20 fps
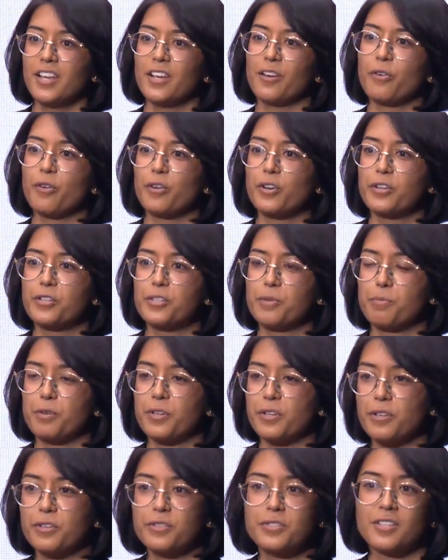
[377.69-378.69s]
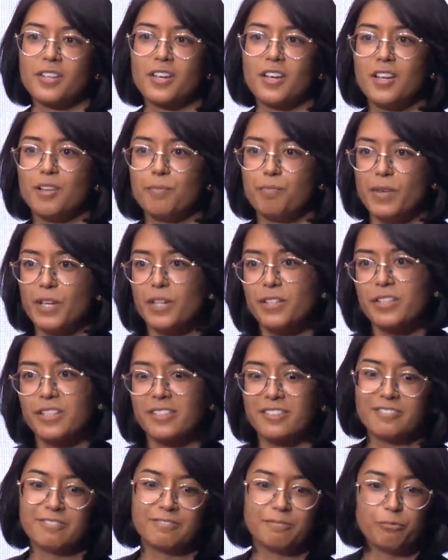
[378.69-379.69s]
in order to produce milk
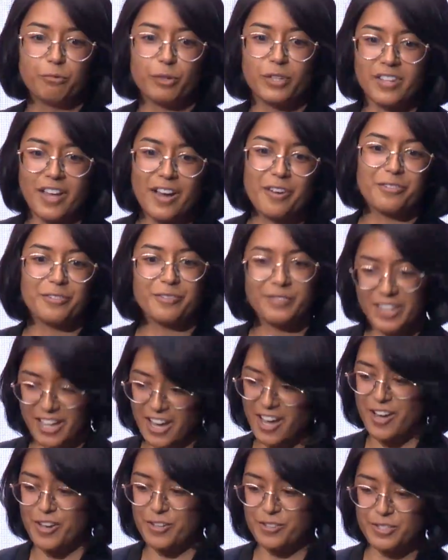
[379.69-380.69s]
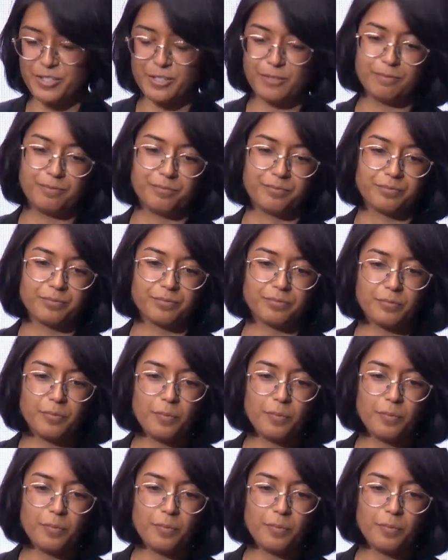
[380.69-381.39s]
without cows.